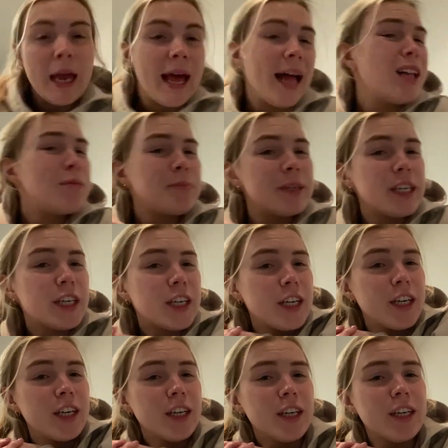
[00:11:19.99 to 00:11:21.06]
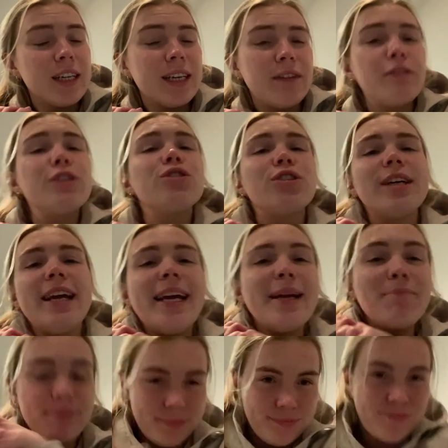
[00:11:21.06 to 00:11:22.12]
Help a girl live her
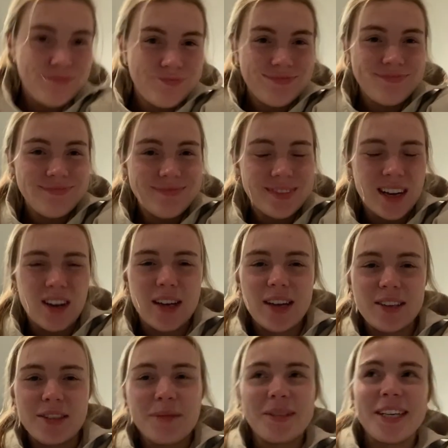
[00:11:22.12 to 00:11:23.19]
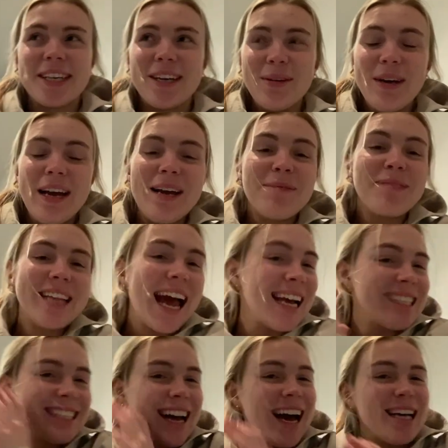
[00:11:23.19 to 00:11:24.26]
dream. Okay, I'll stop singing now. But
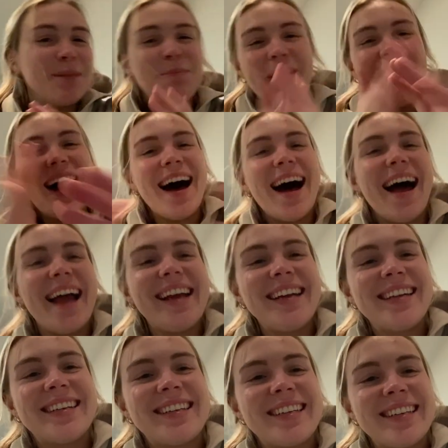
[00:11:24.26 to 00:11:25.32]
thanks, guys. Bye.